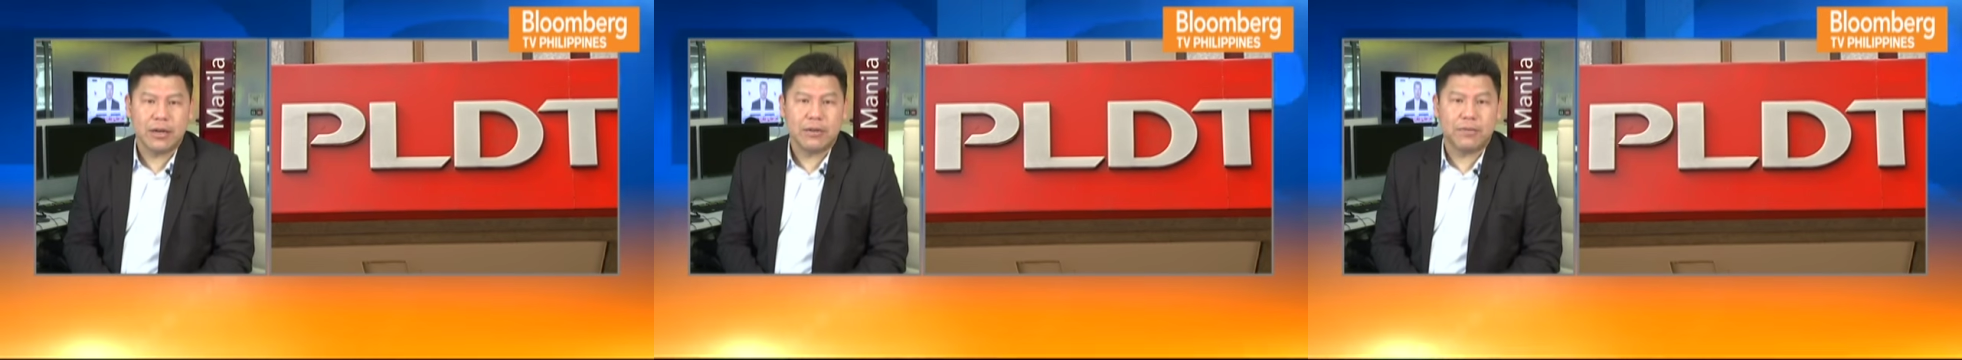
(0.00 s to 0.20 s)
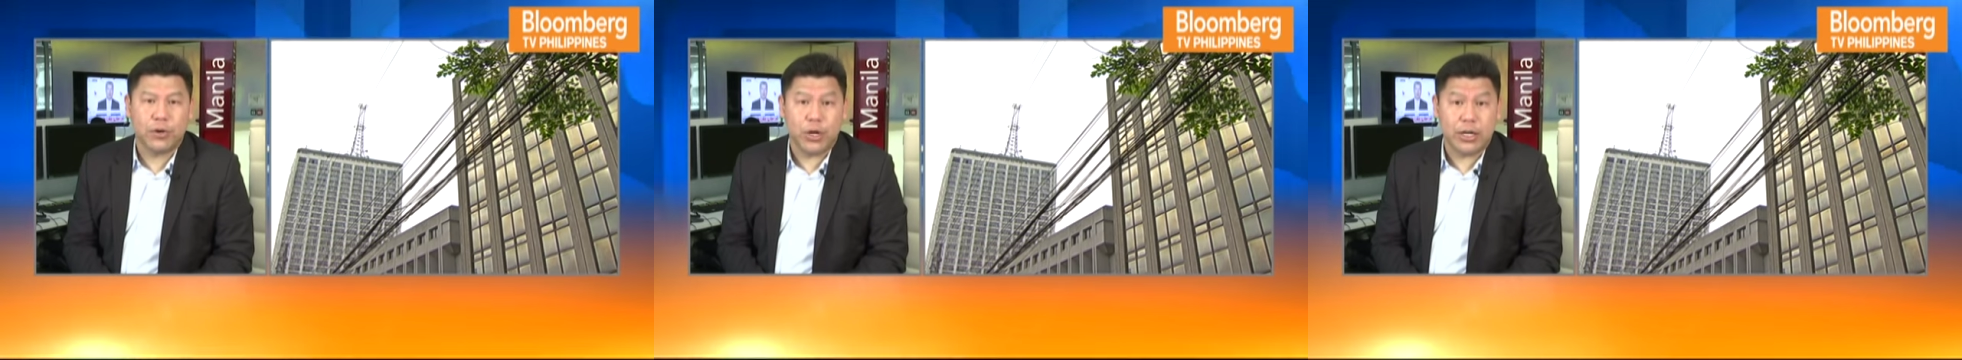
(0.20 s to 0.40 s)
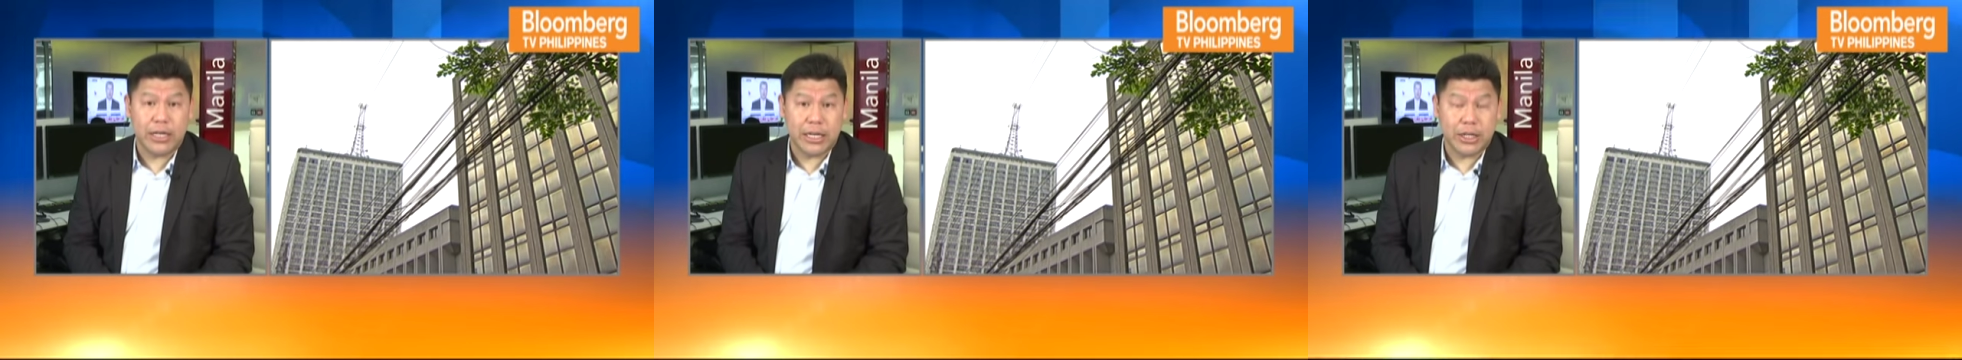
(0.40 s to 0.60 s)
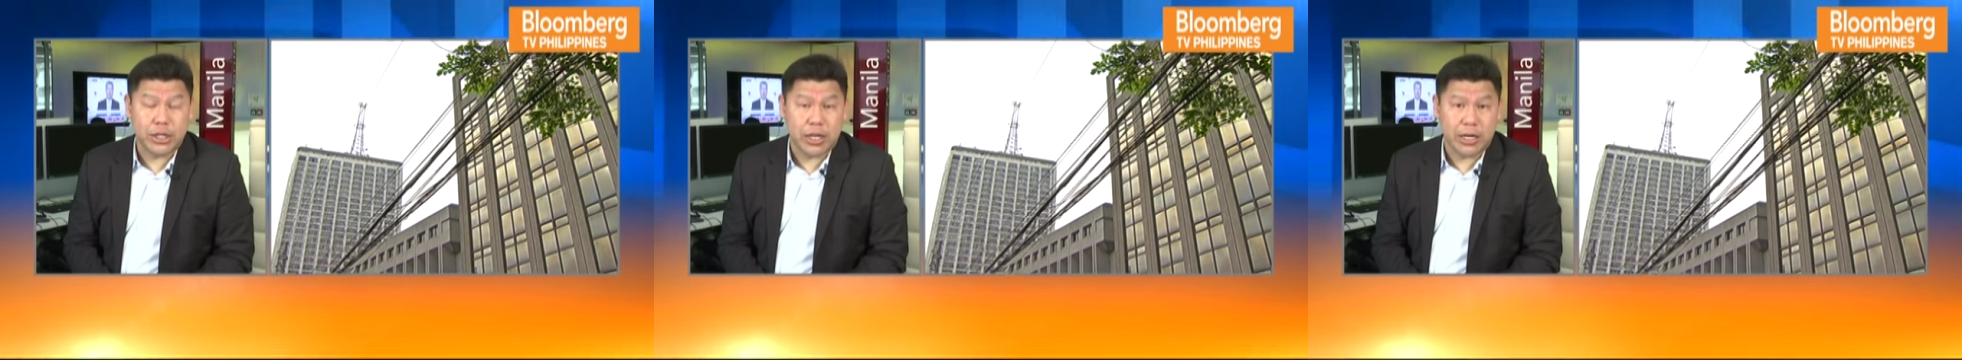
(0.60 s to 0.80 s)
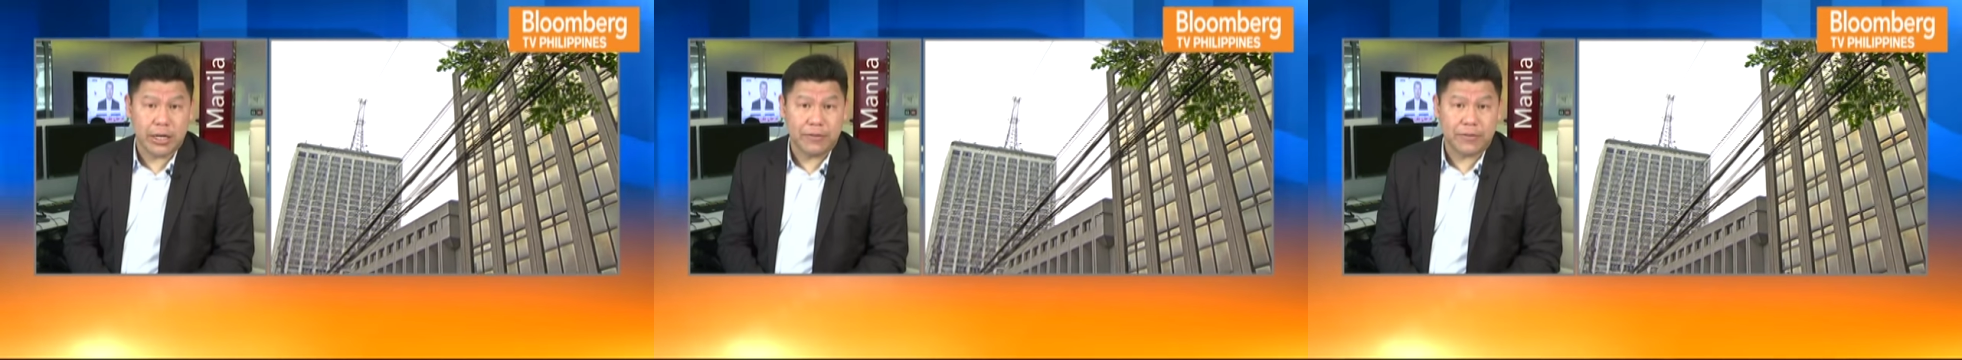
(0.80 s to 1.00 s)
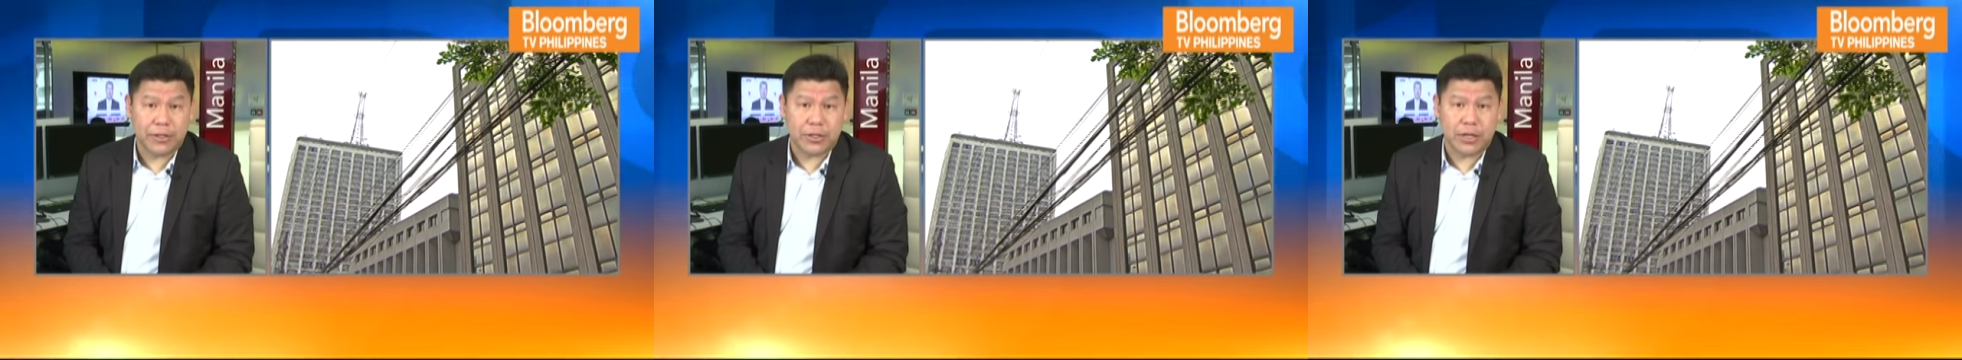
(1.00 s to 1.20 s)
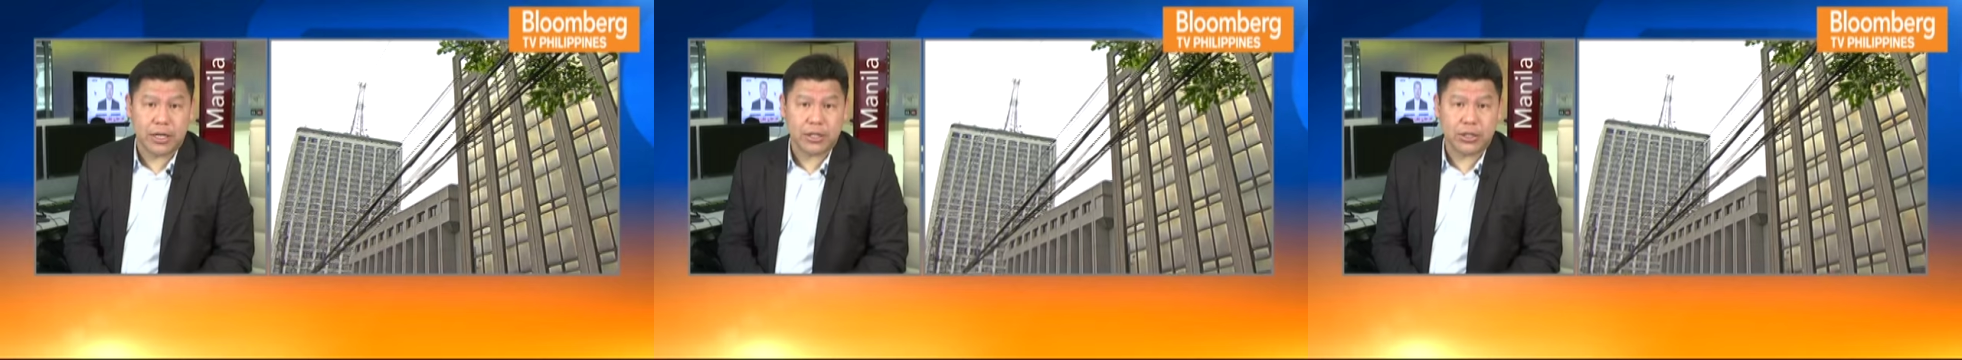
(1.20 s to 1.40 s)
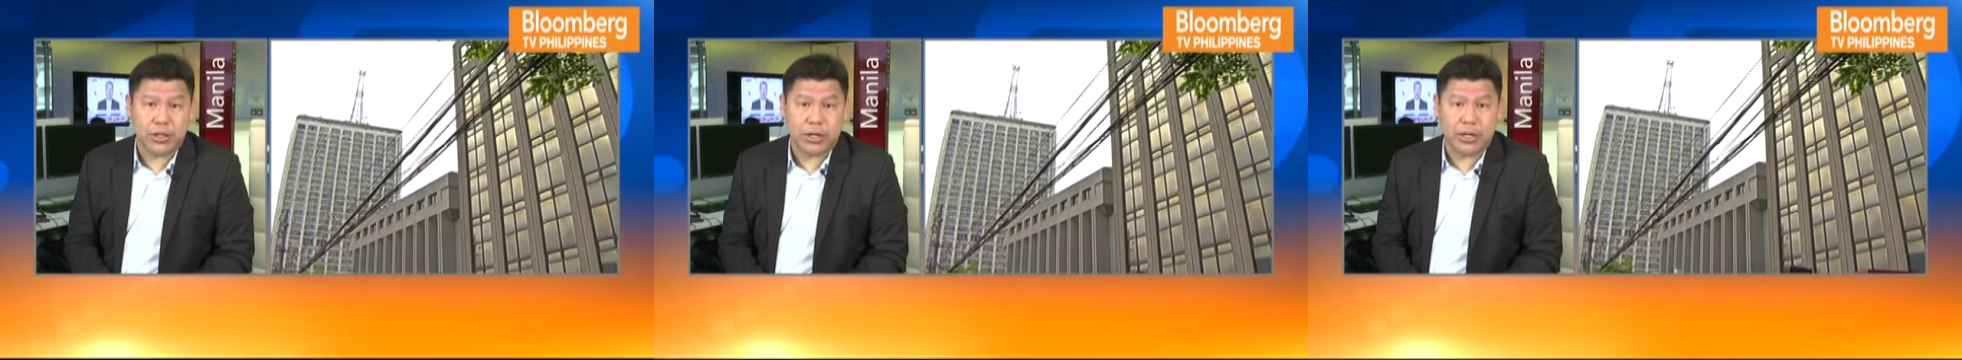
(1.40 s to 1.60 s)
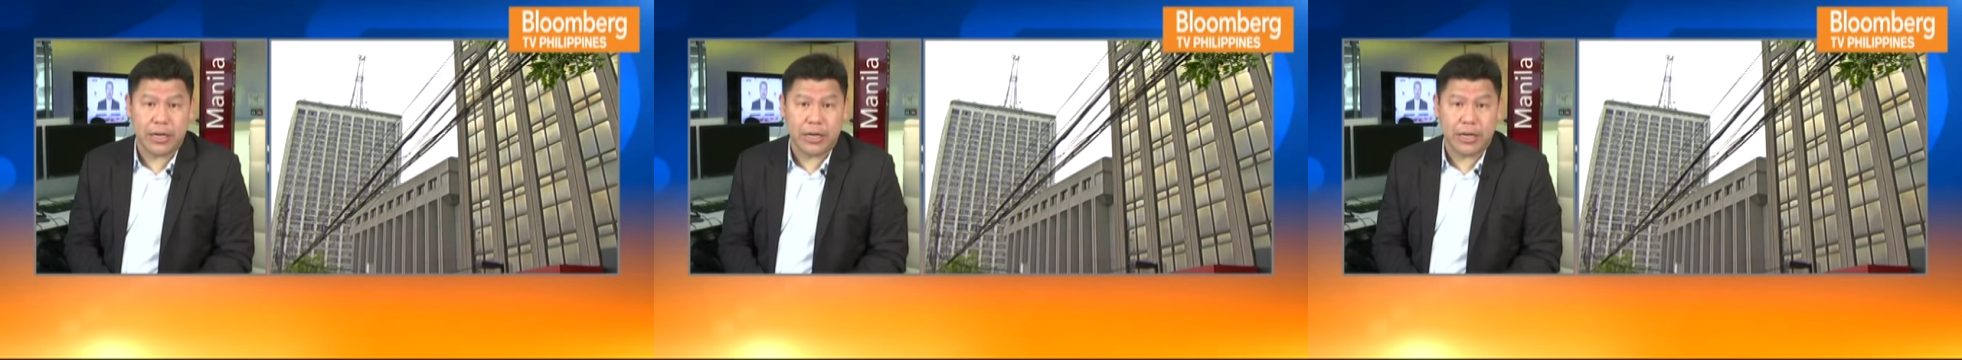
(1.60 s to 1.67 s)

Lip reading: for digital infrastructure